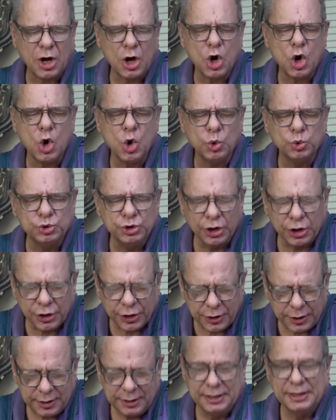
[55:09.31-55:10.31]

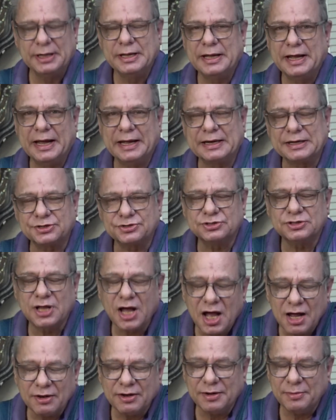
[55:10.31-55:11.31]
odor, and it's
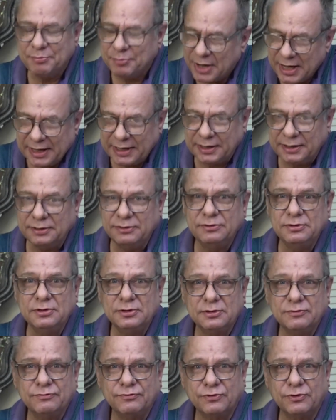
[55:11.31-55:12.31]
not made
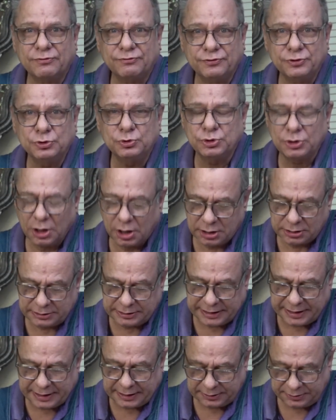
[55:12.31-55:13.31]
for food
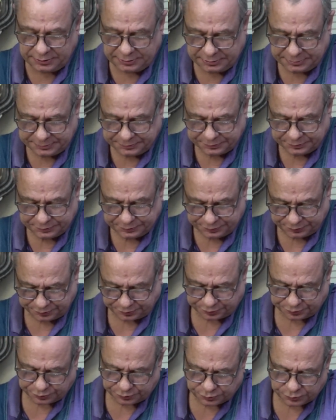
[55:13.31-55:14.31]
contact,
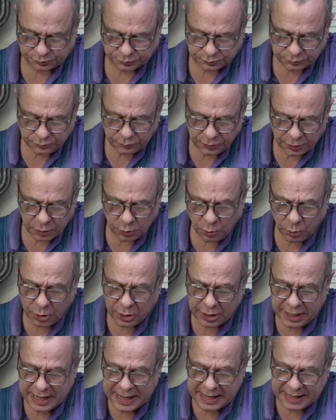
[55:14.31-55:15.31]

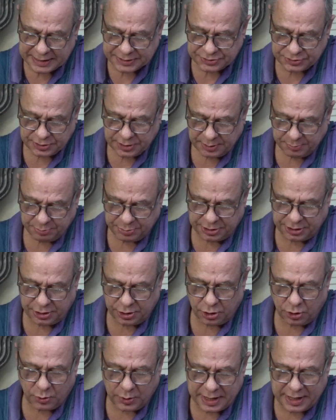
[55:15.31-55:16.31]
whereas
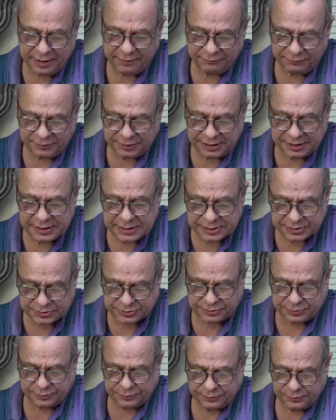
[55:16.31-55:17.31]
POF is.